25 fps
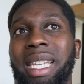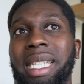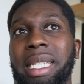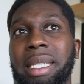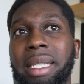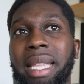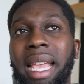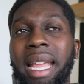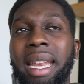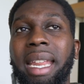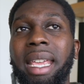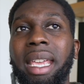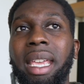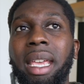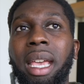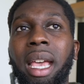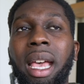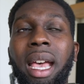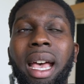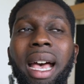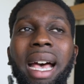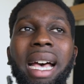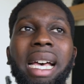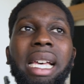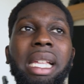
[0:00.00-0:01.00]
steady
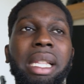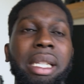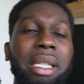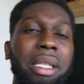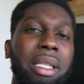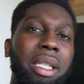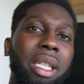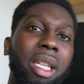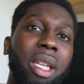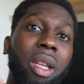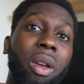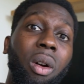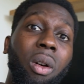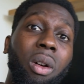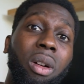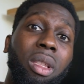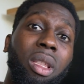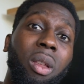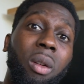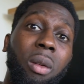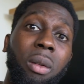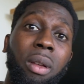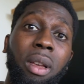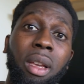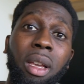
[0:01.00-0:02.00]
as the
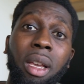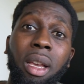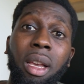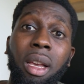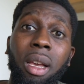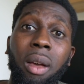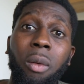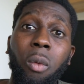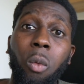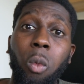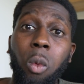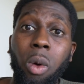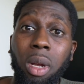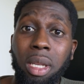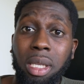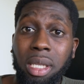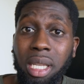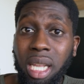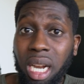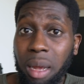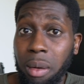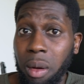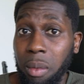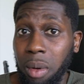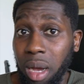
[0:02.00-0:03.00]
other ones
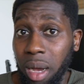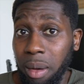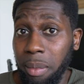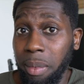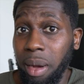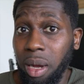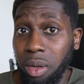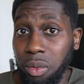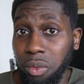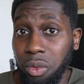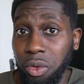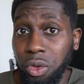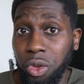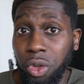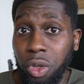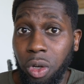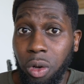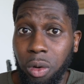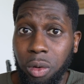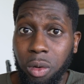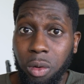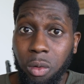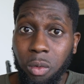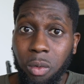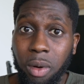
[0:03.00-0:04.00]
that I'm about to
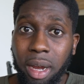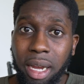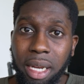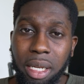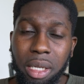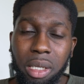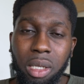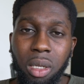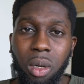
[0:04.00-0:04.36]
show you, right?